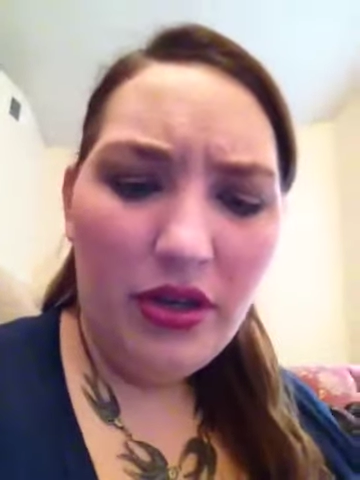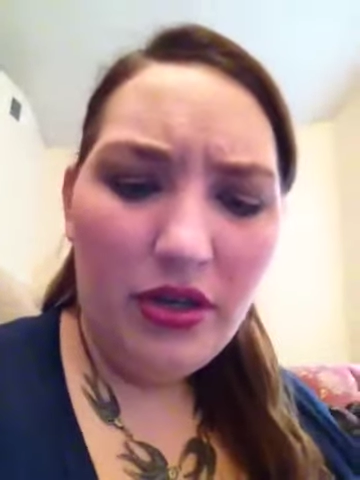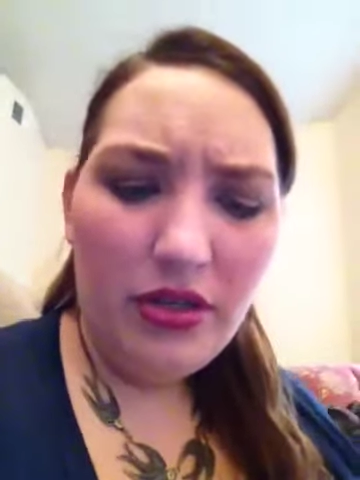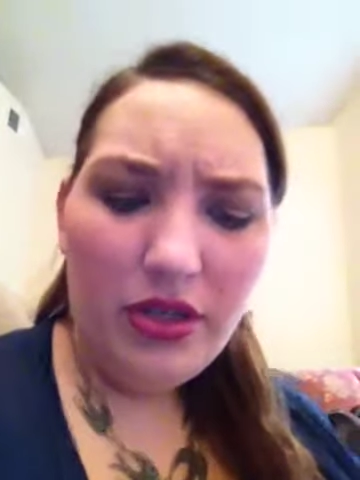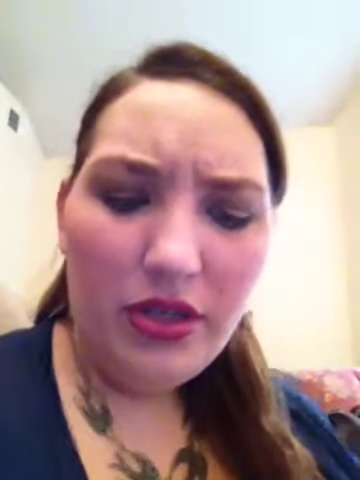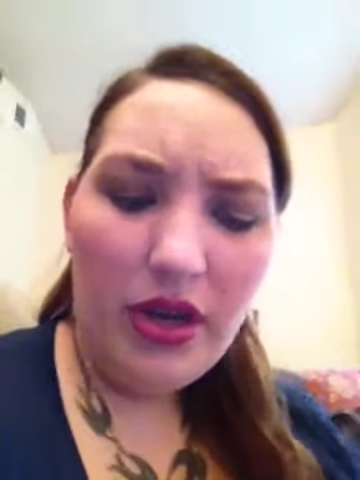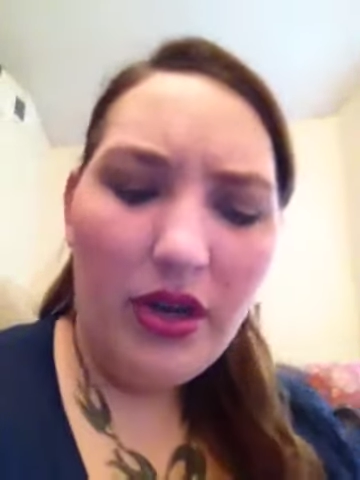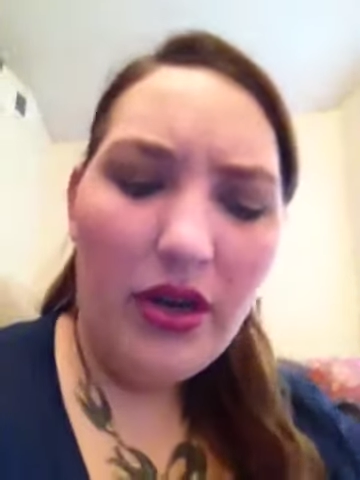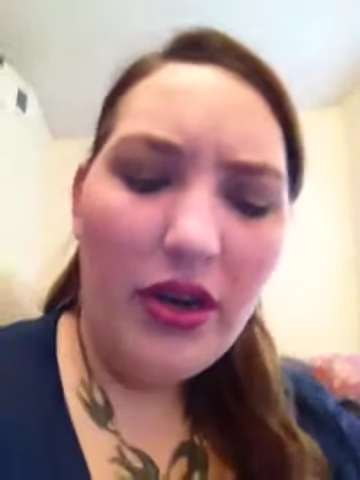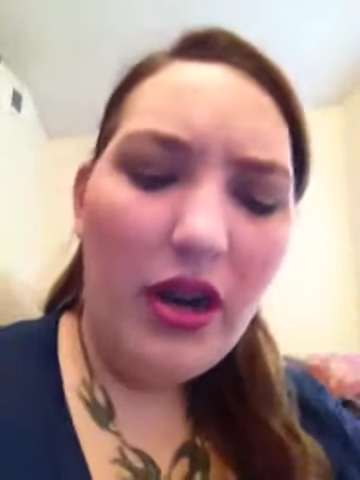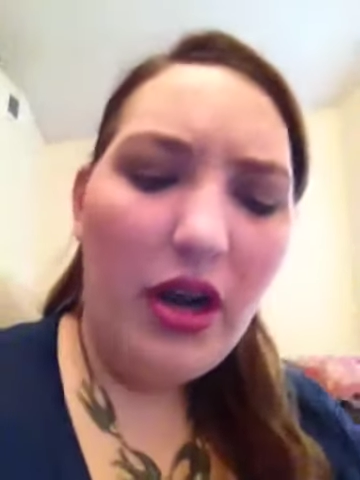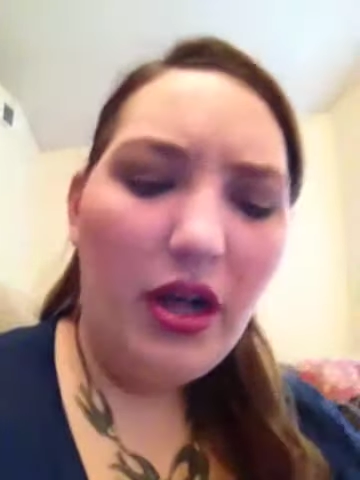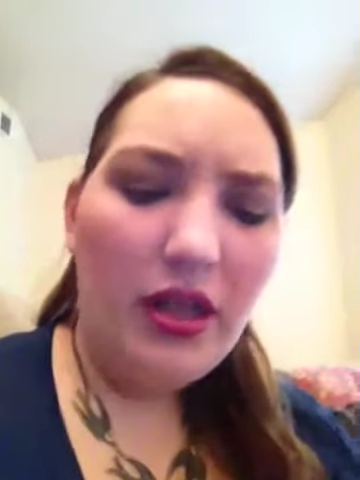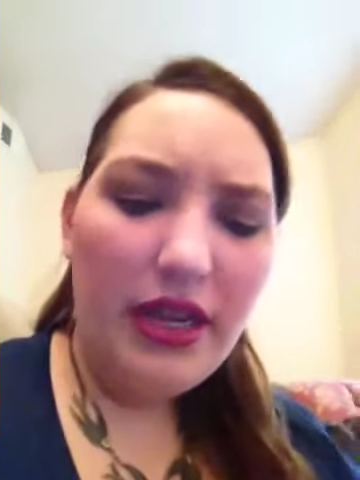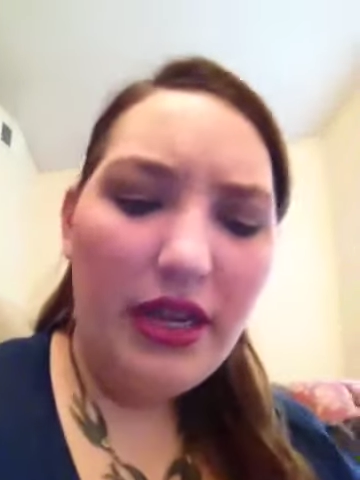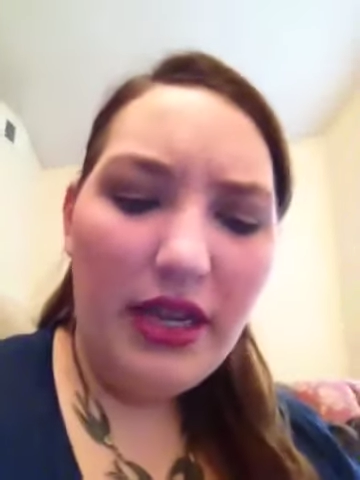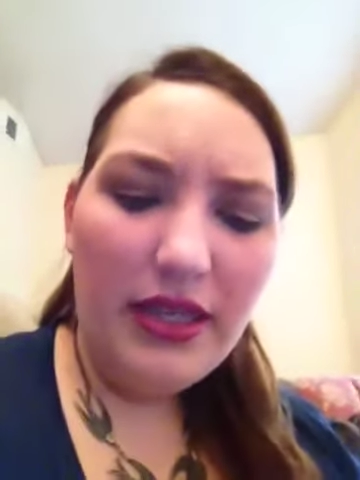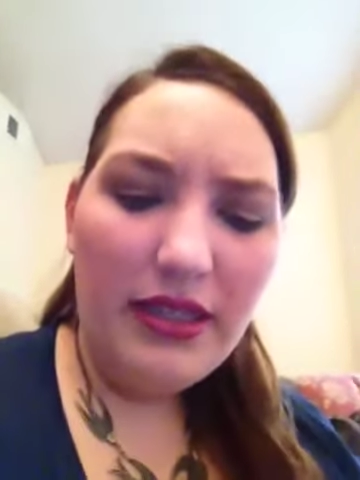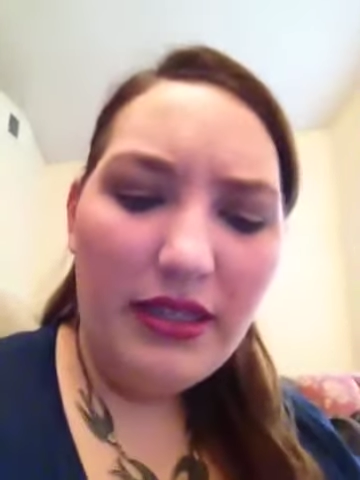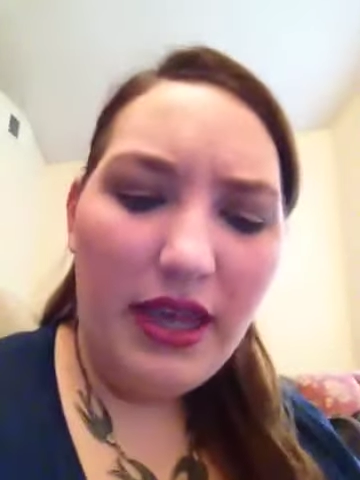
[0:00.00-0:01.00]
Tarte
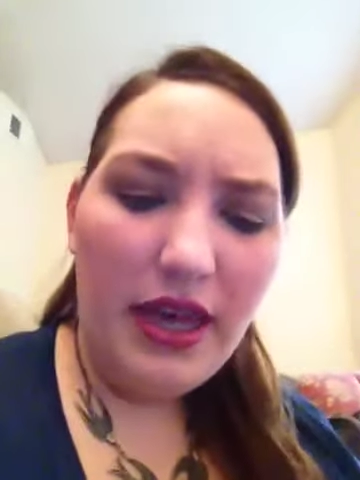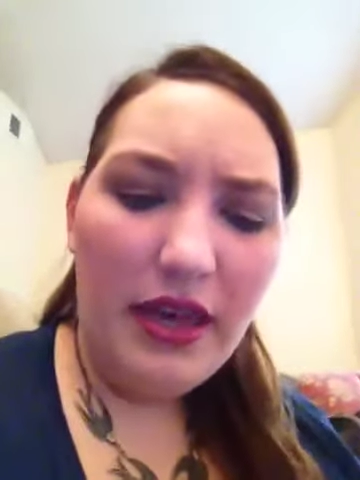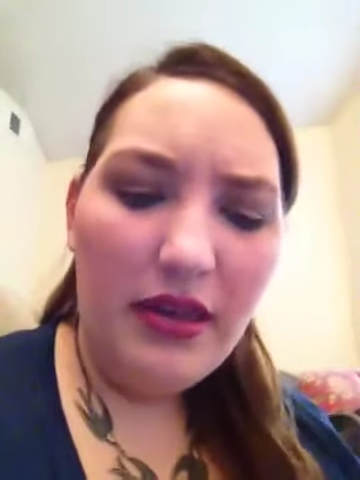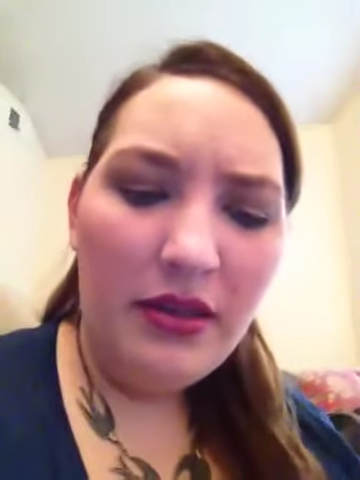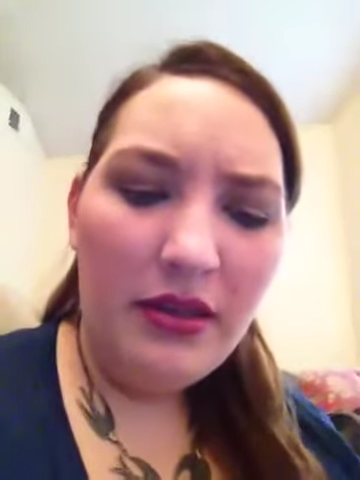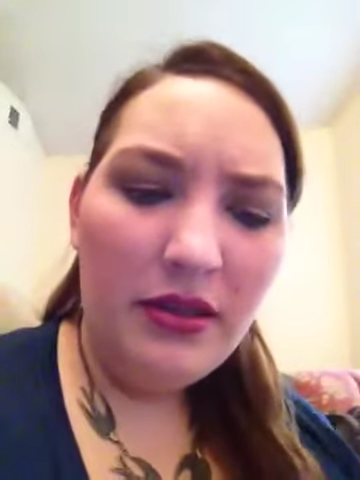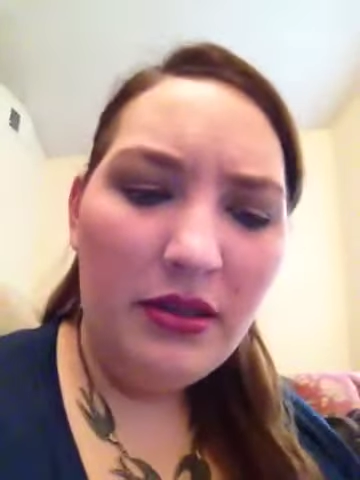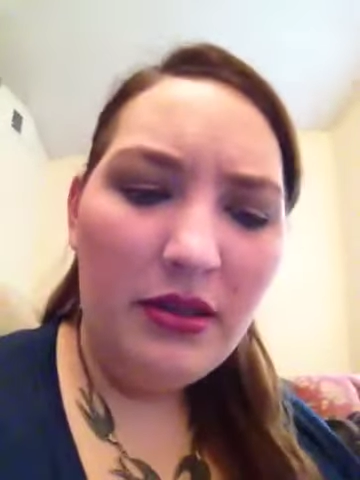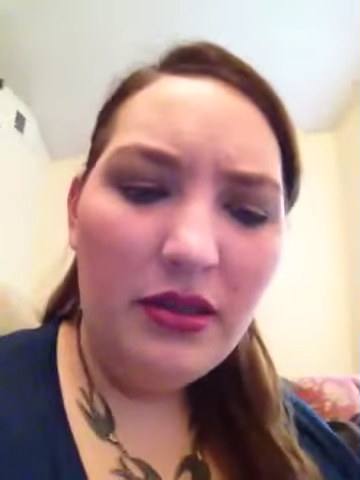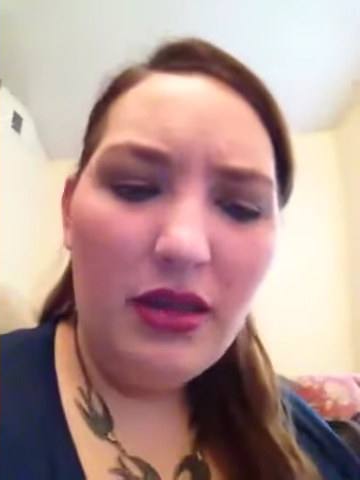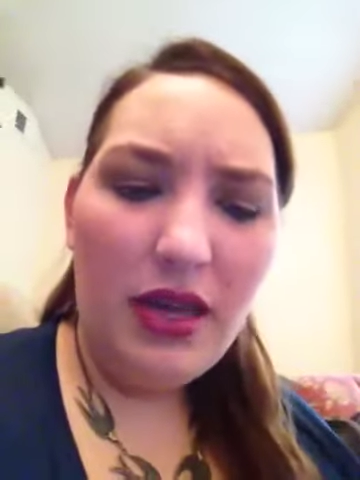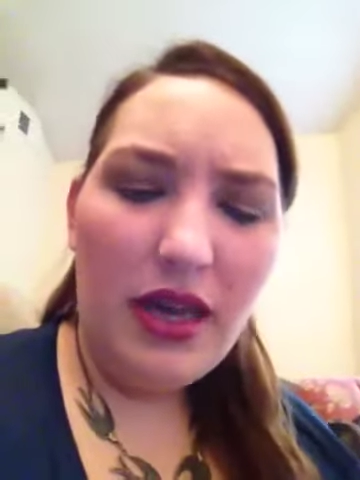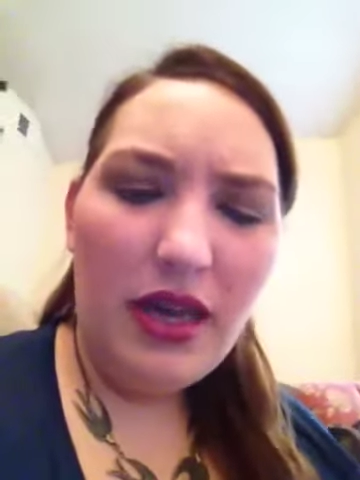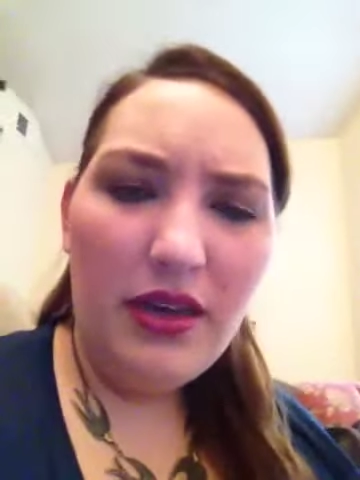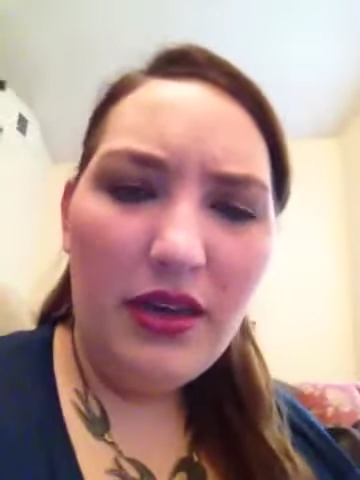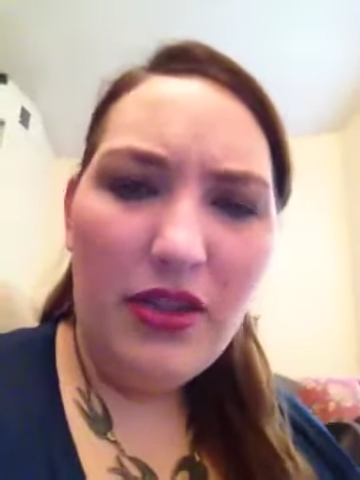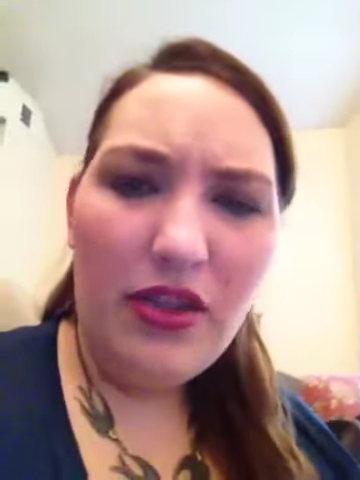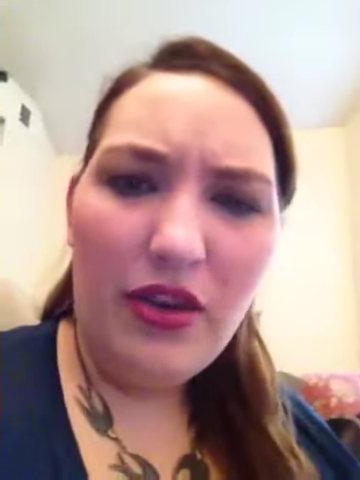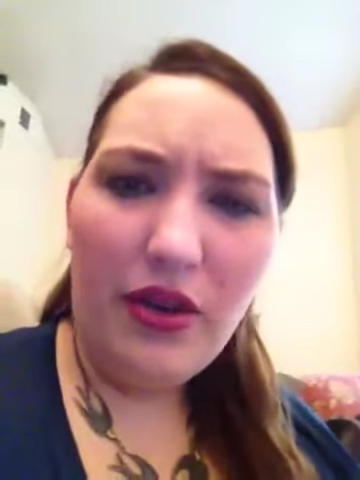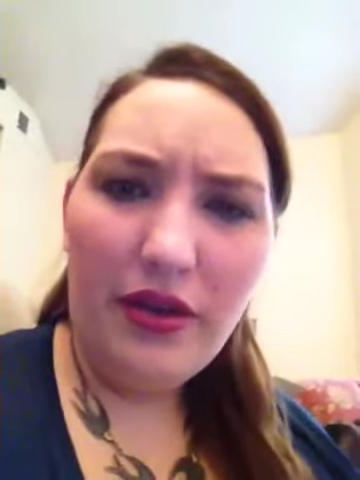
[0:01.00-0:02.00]
holiday set.
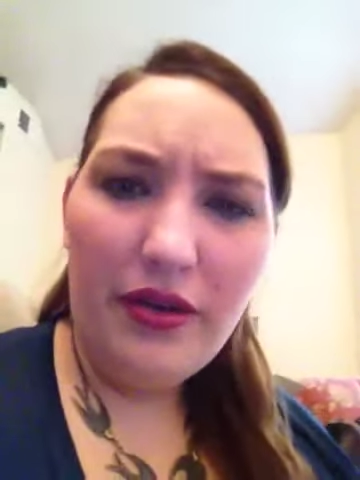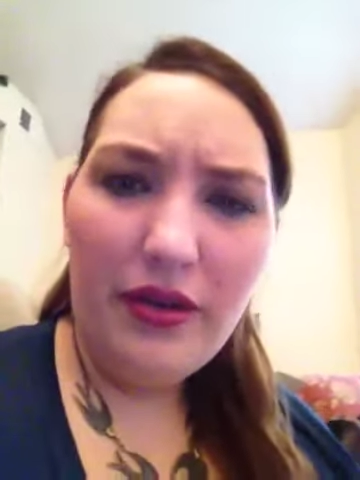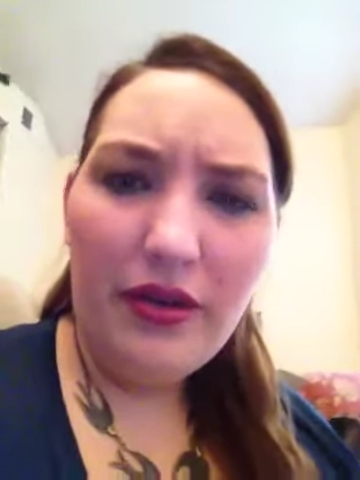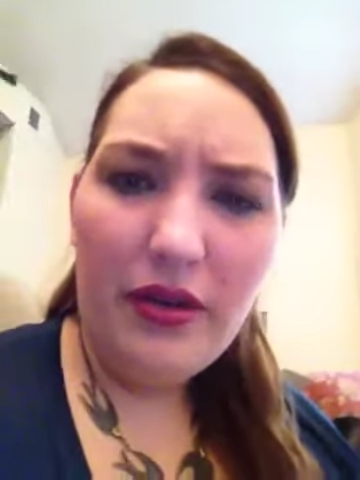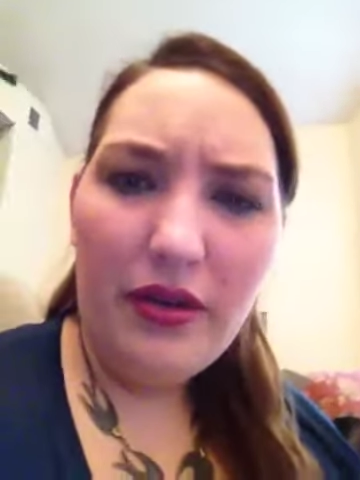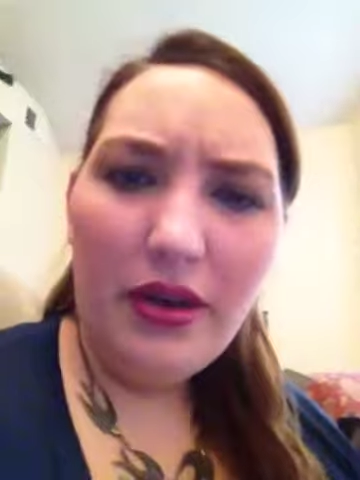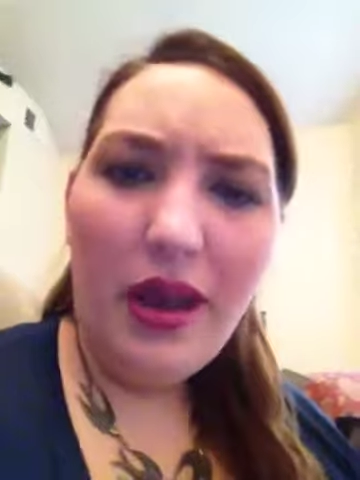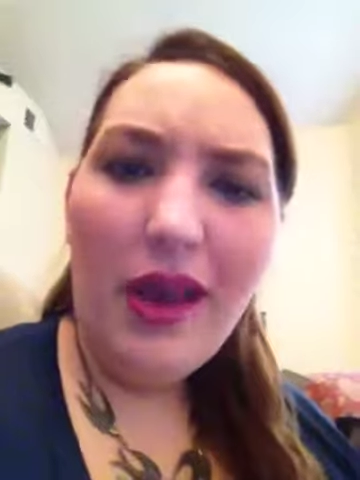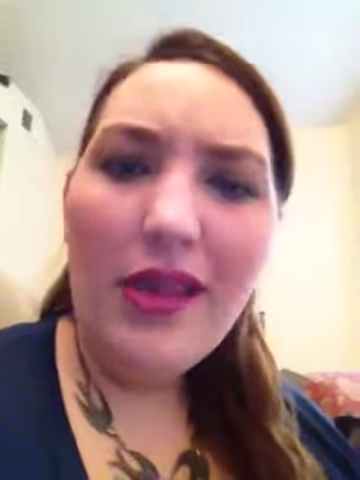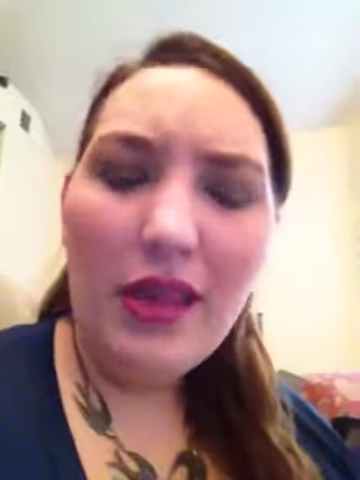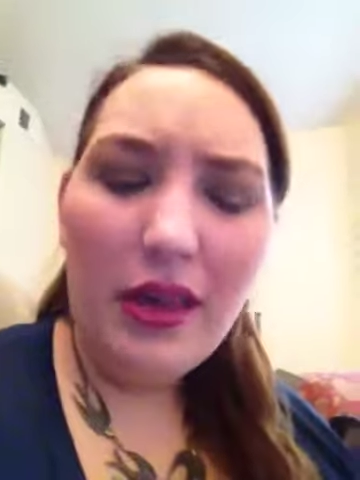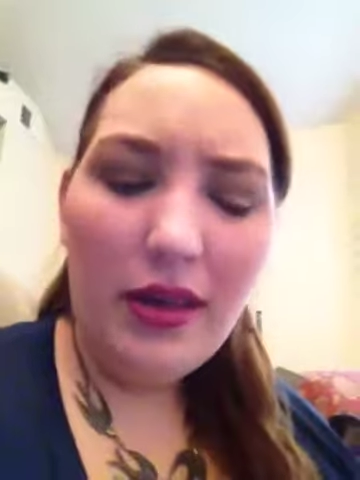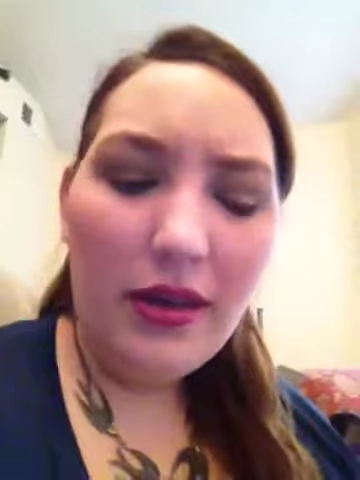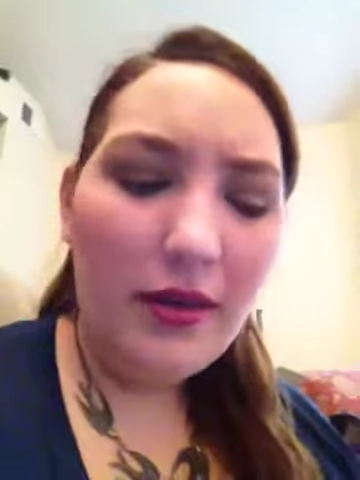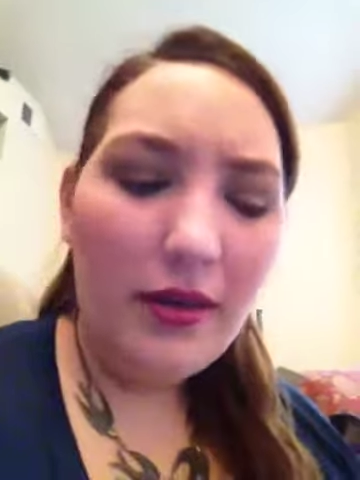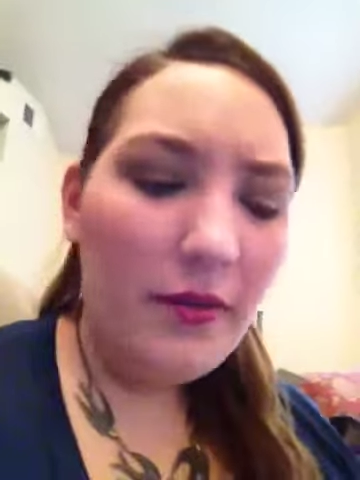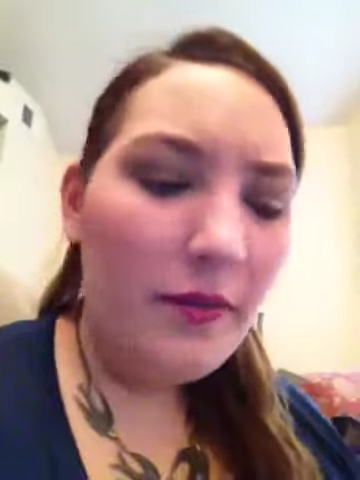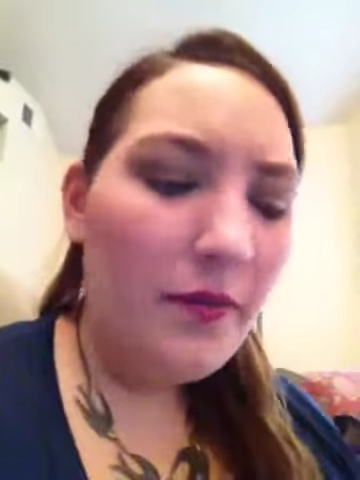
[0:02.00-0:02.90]
Third, I think.